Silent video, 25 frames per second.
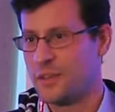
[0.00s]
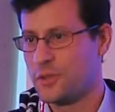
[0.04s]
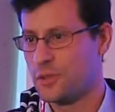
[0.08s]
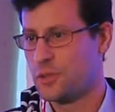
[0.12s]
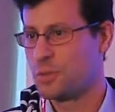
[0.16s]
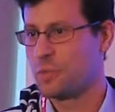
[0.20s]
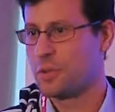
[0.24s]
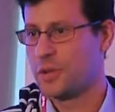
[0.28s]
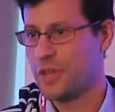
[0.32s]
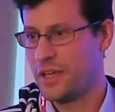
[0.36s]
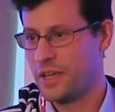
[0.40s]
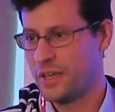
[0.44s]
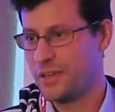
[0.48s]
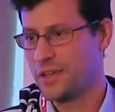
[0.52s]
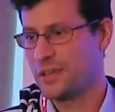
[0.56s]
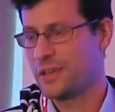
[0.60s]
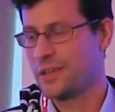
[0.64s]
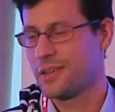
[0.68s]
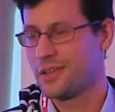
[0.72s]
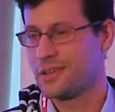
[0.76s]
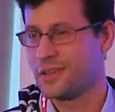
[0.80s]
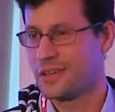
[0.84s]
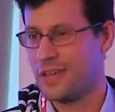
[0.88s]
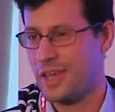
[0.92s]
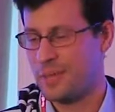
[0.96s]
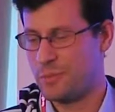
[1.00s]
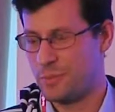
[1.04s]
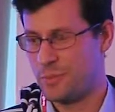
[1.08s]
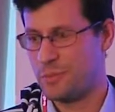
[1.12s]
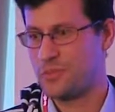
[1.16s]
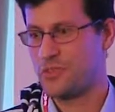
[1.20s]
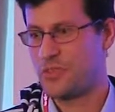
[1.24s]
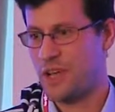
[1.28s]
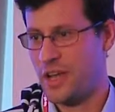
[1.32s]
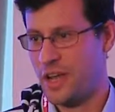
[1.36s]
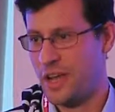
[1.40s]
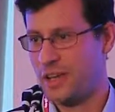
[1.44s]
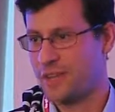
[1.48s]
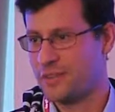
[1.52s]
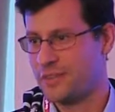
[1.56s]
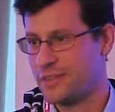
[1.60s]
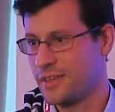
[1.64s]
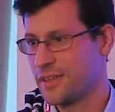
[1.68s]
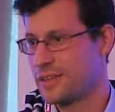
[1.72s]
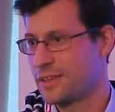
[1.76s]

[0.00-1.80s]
you're playing a game of chance,